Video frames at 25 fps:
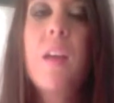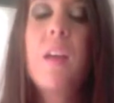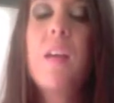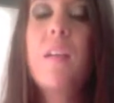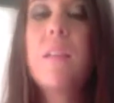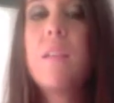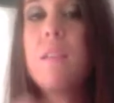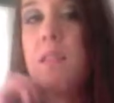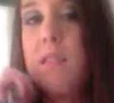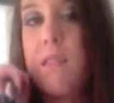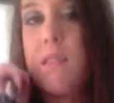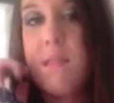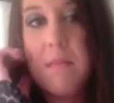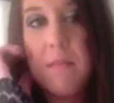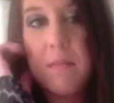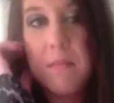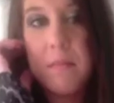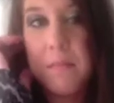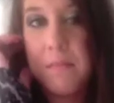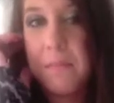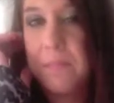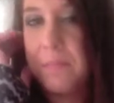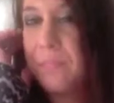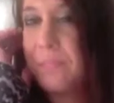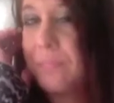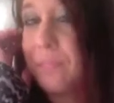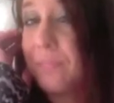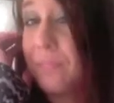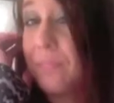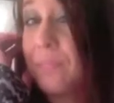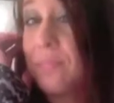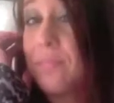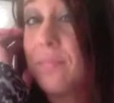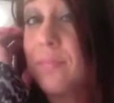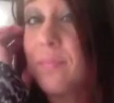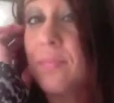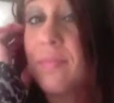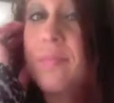Um,
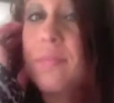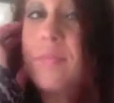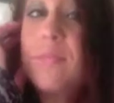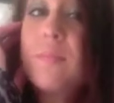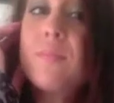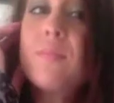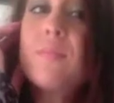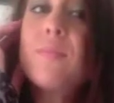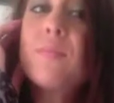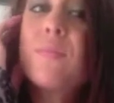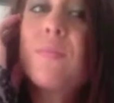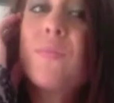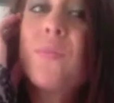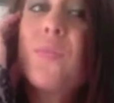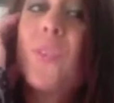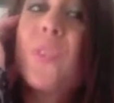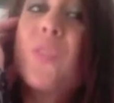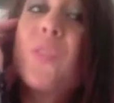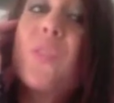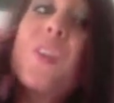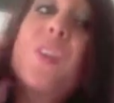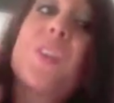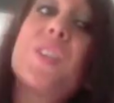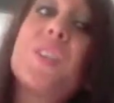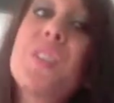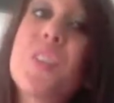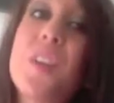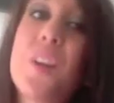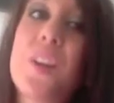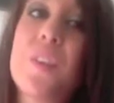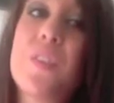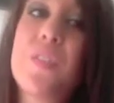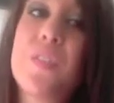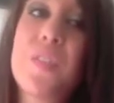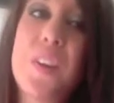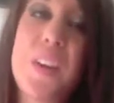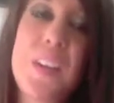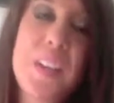first off, I
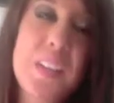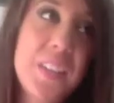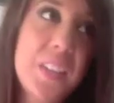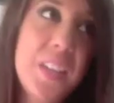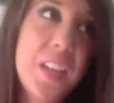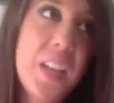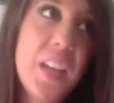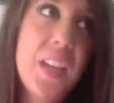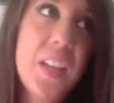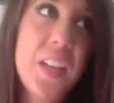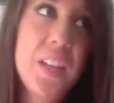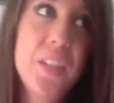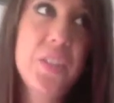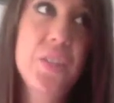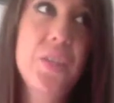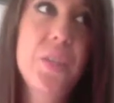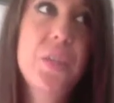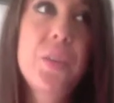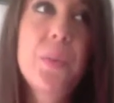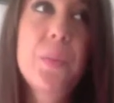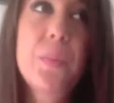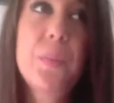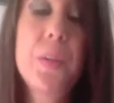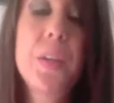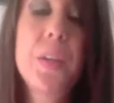said it took me a